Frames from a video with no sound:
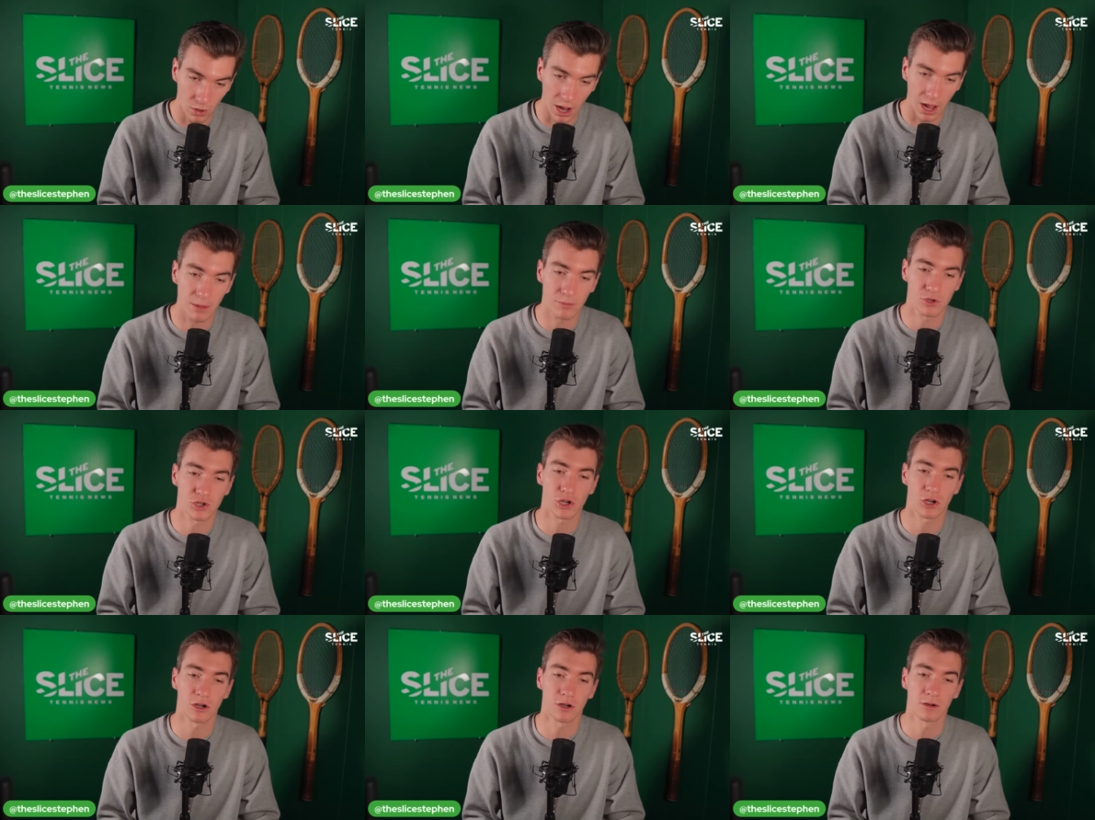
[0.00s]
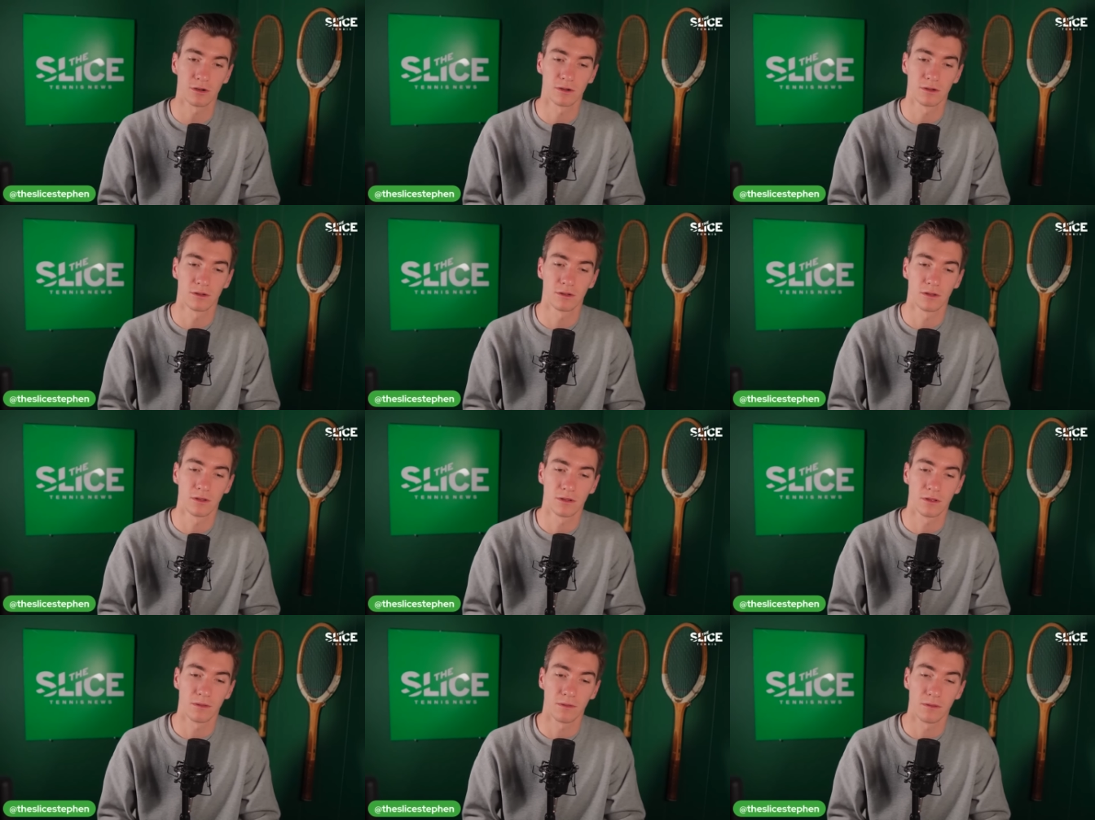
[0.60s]
I'm sure.
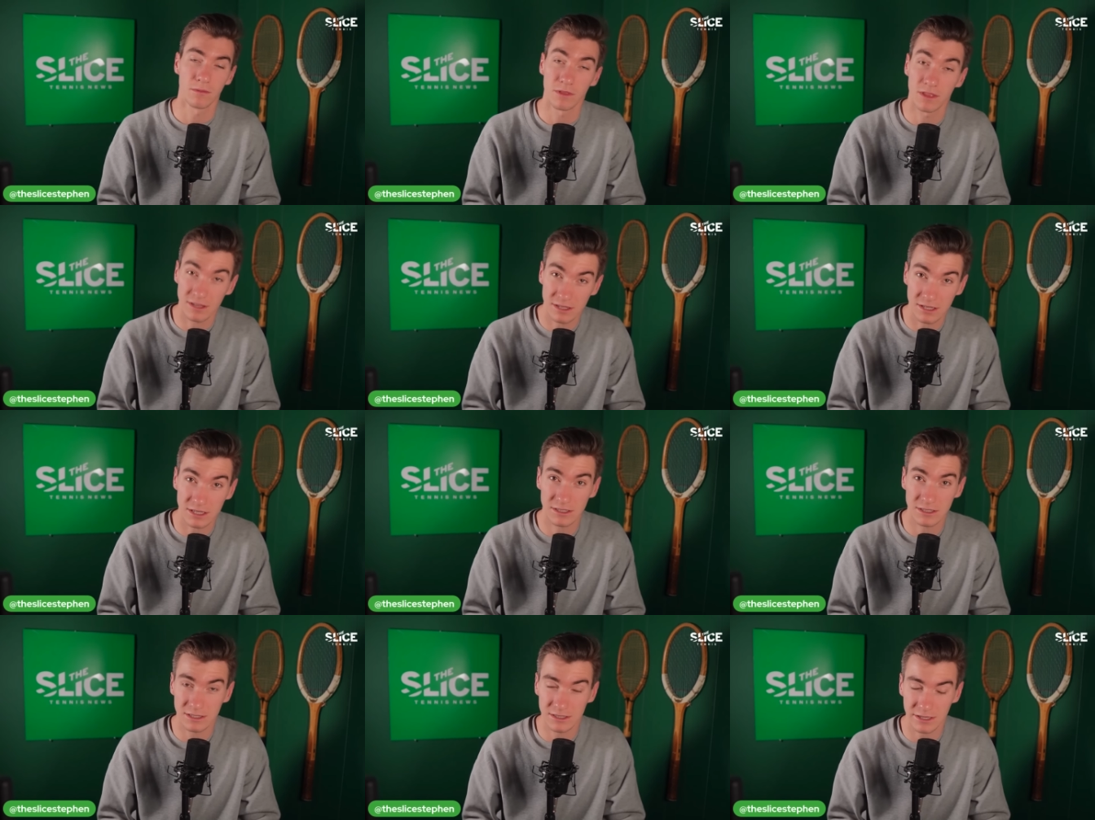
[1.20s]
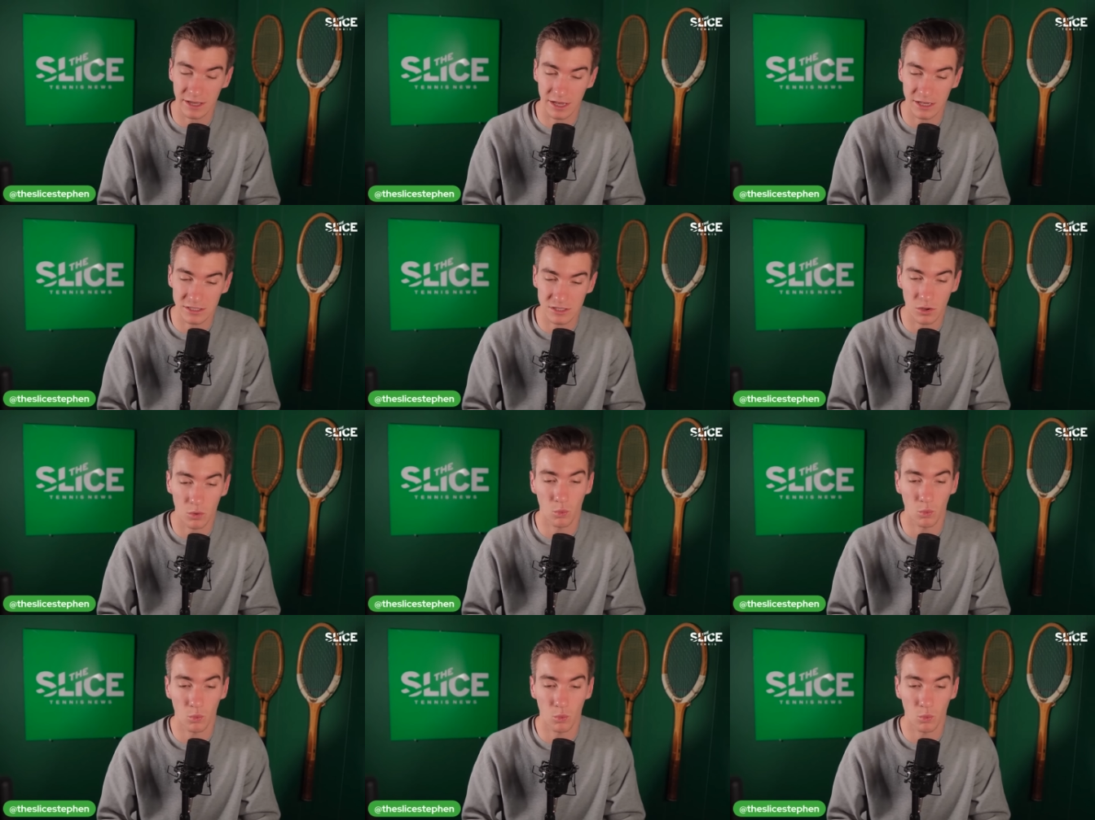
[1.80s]
This is the slice.